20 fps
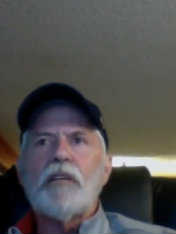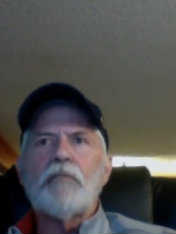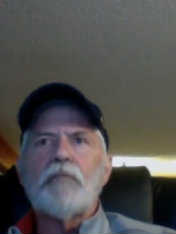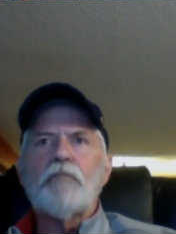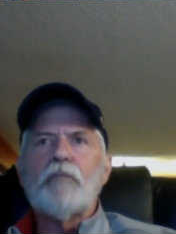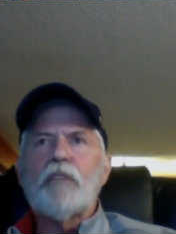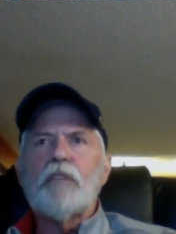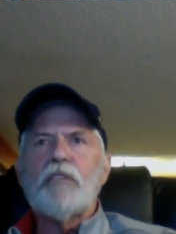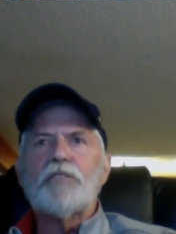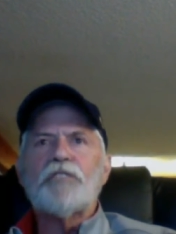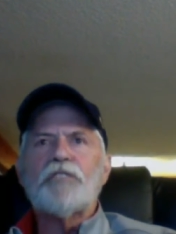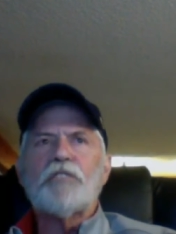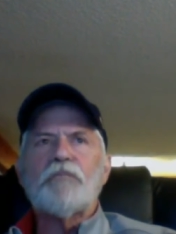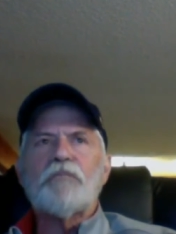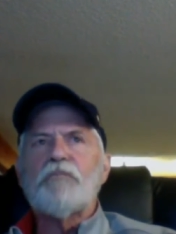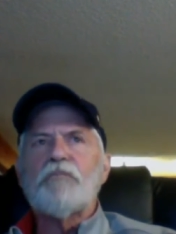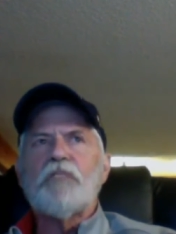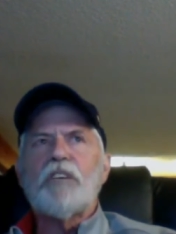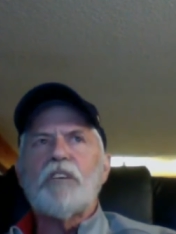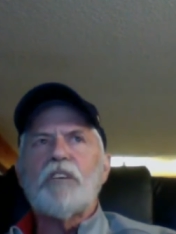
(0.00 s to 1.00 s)

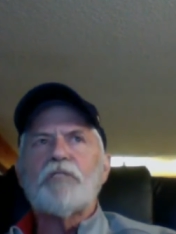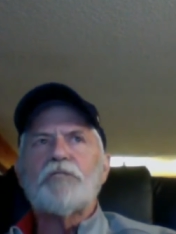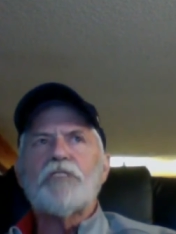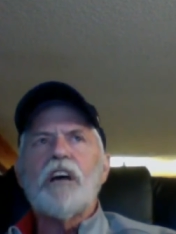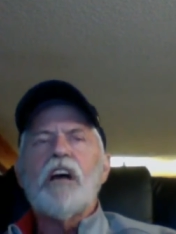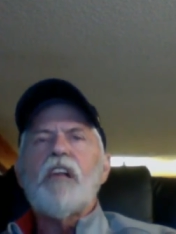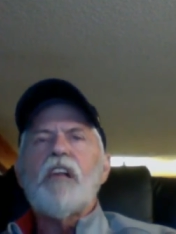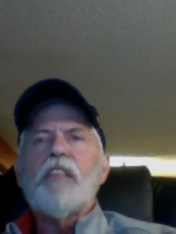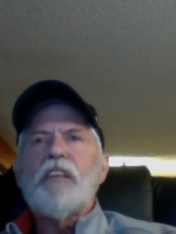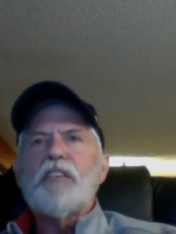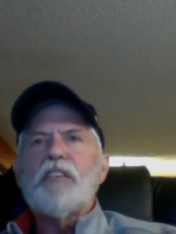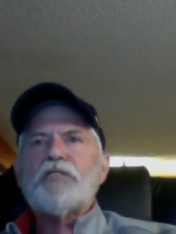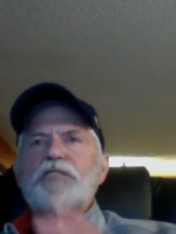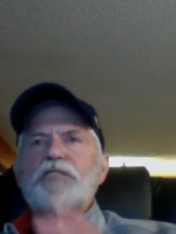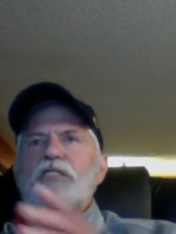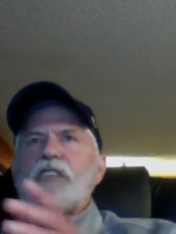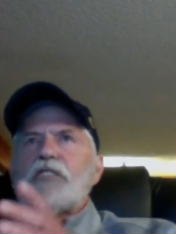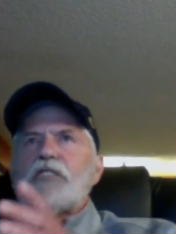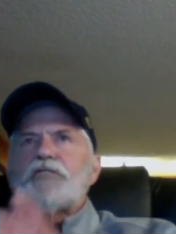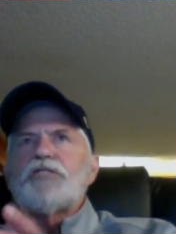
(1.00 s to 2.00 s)
there's
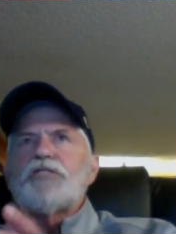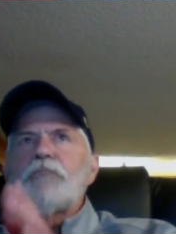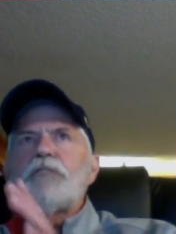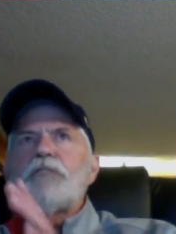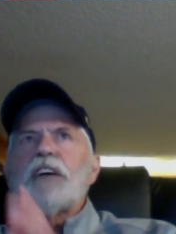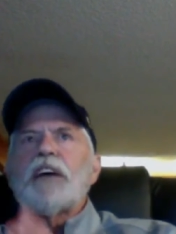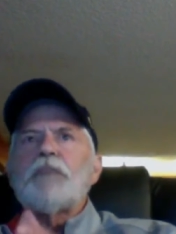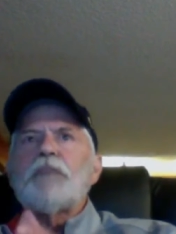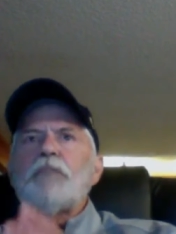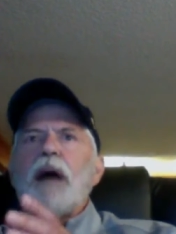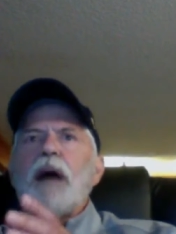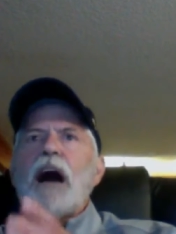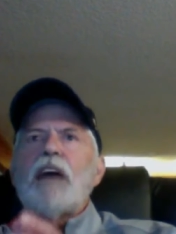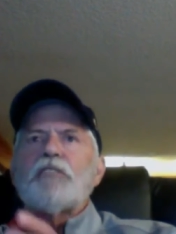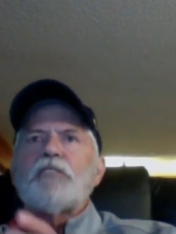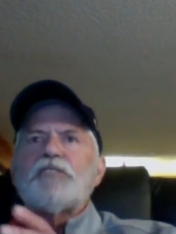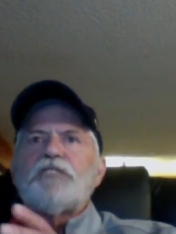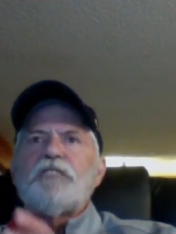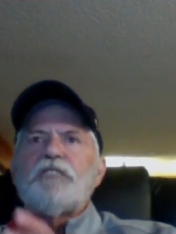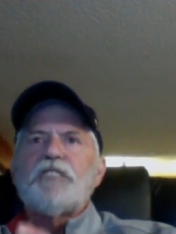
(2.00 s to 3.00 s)
something
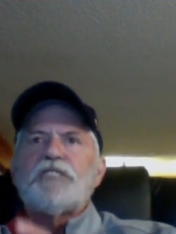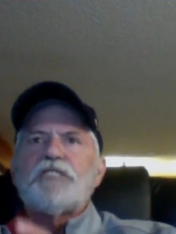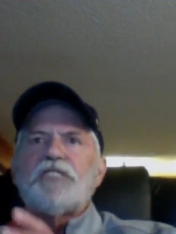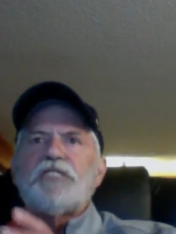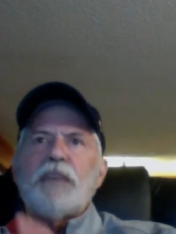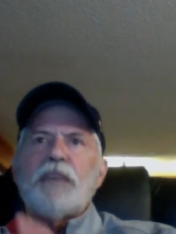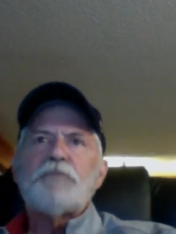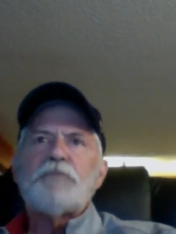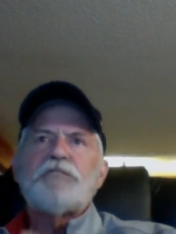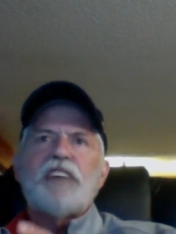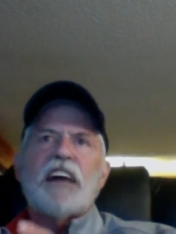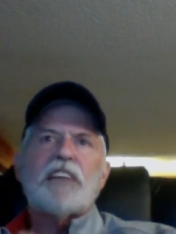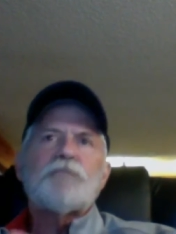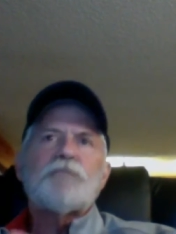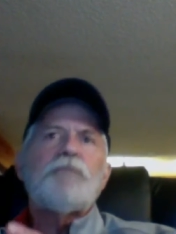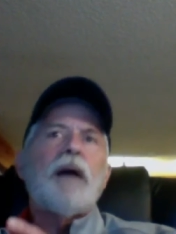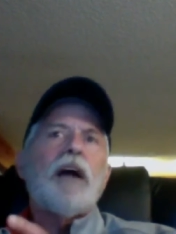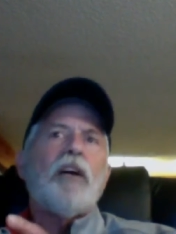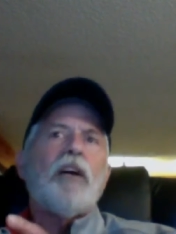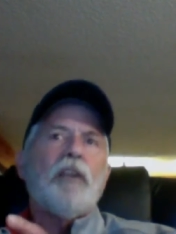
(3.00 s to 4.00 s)
about the same-sex
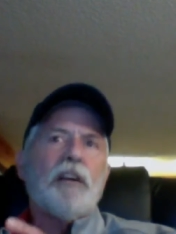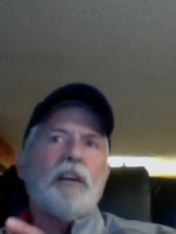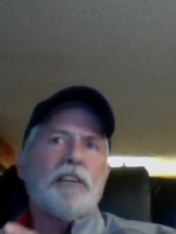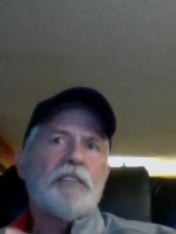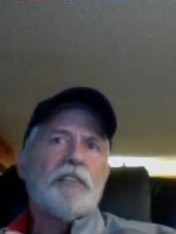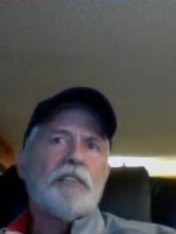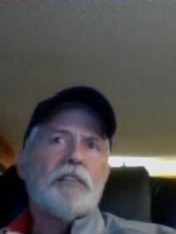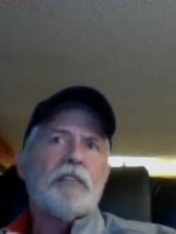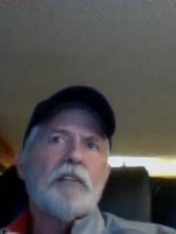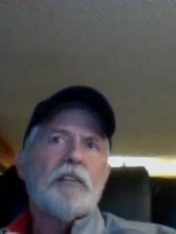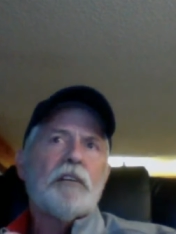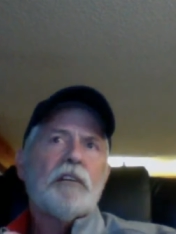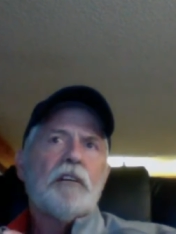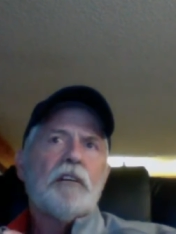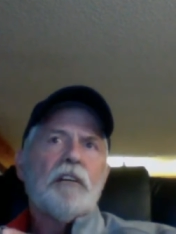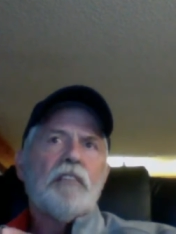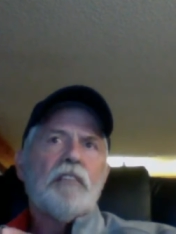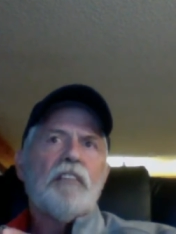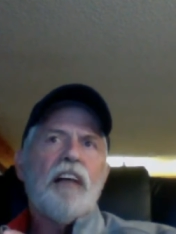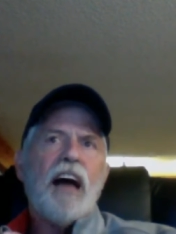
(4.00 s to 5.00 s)
parent
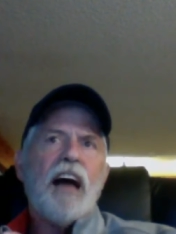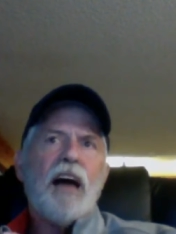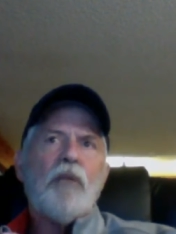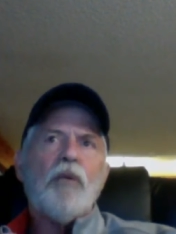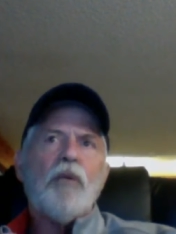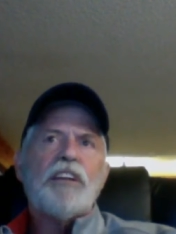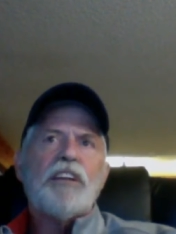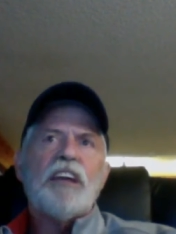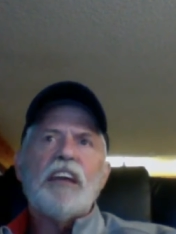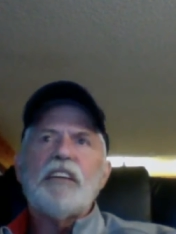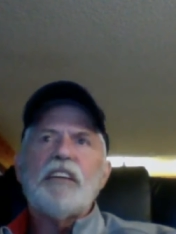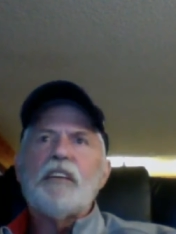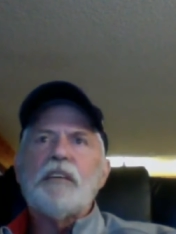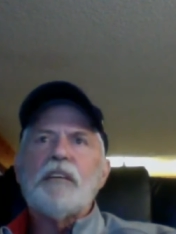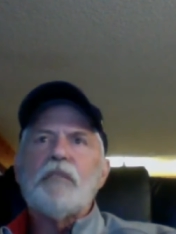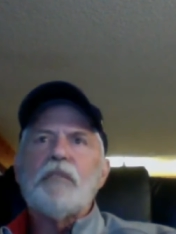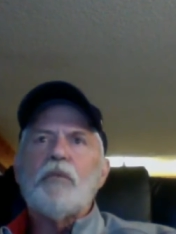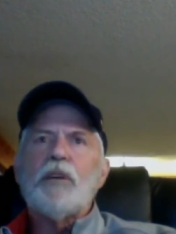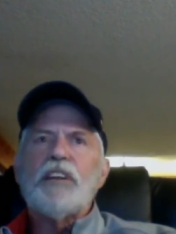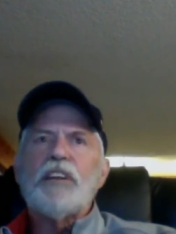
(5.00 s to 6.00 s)
that we tend
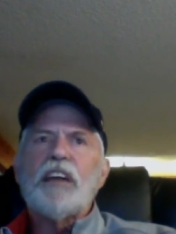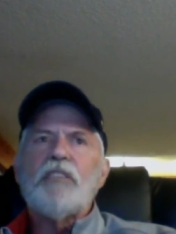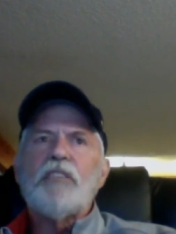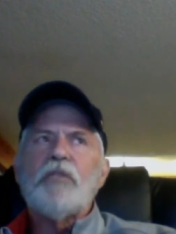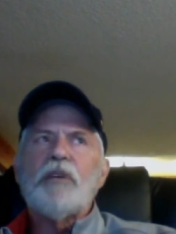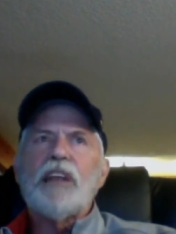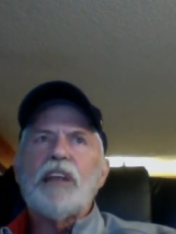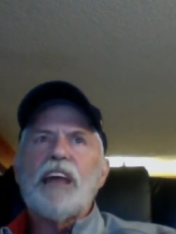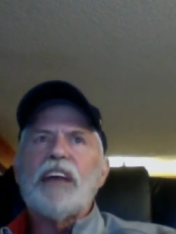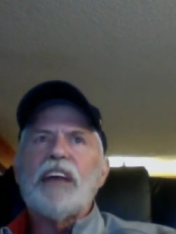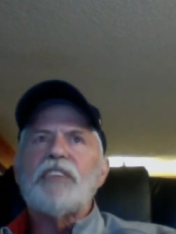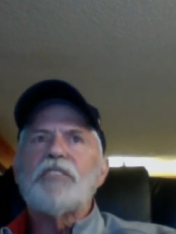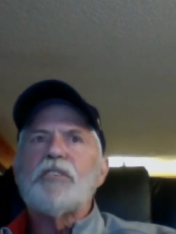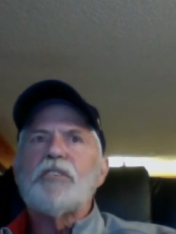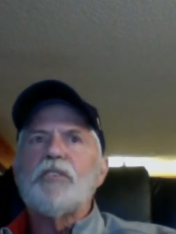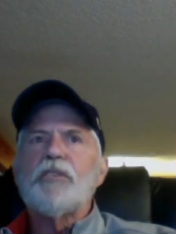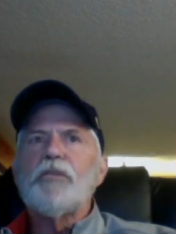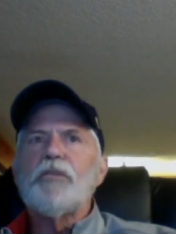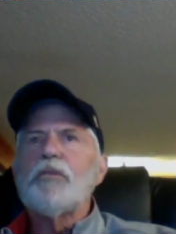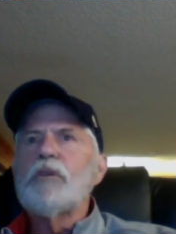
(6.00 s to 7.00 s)
to relate
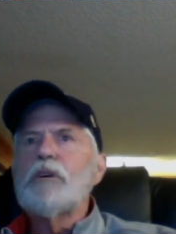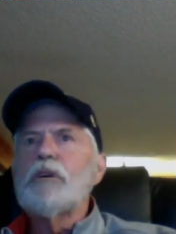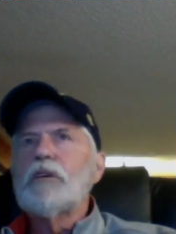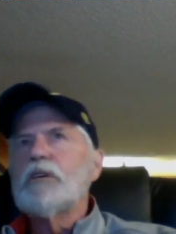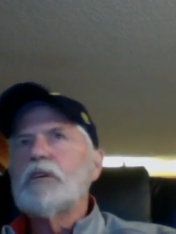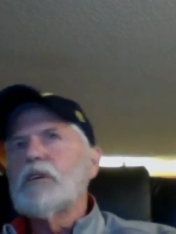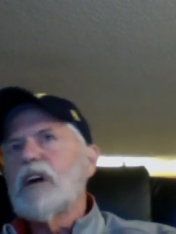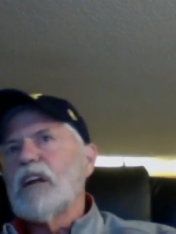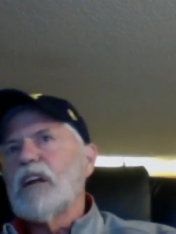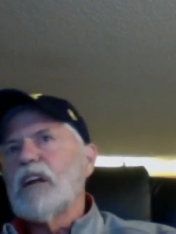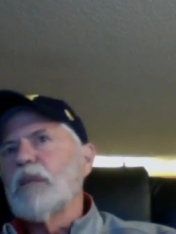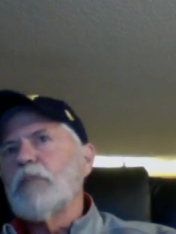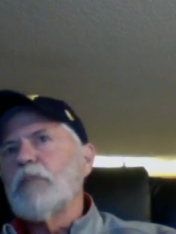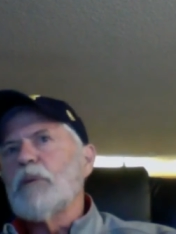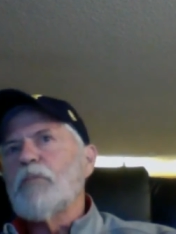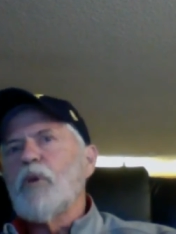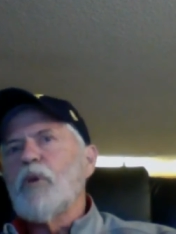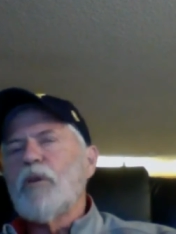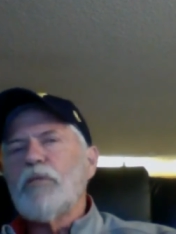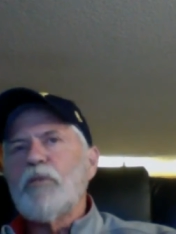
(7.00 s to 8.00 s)
to a little
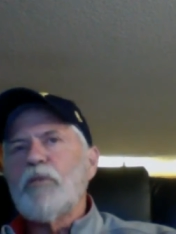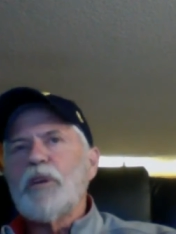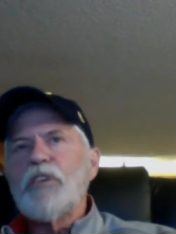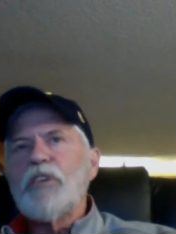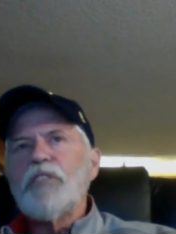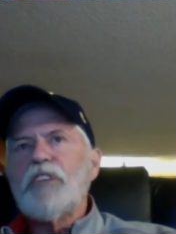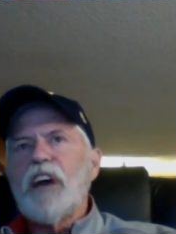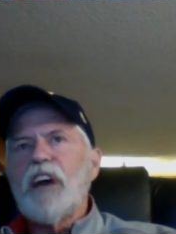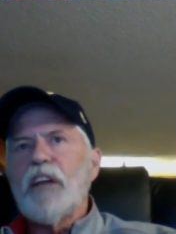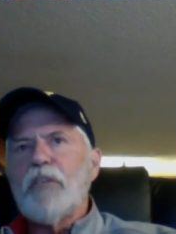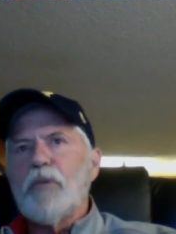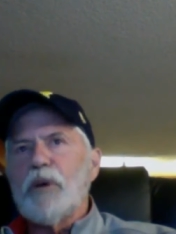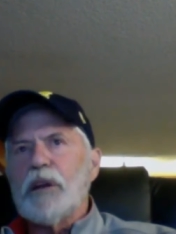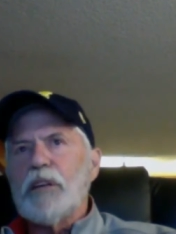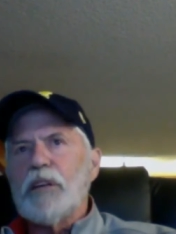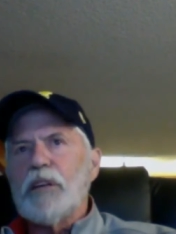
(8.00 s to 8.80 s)
bit more than we do the other one.